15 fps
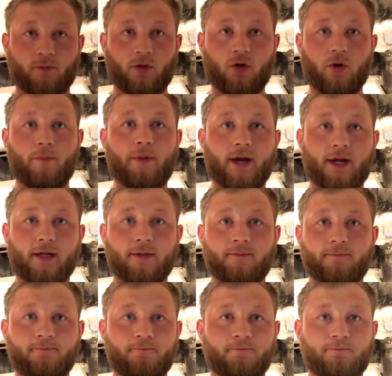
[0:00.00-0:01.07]
come back,
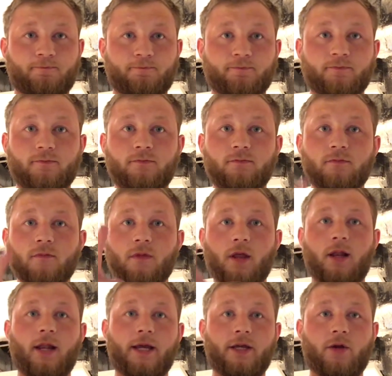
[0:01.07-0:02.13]

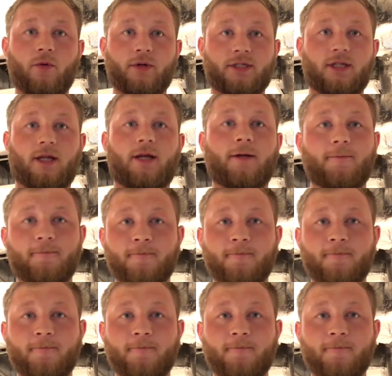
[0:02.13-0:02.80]
let you know what it's like.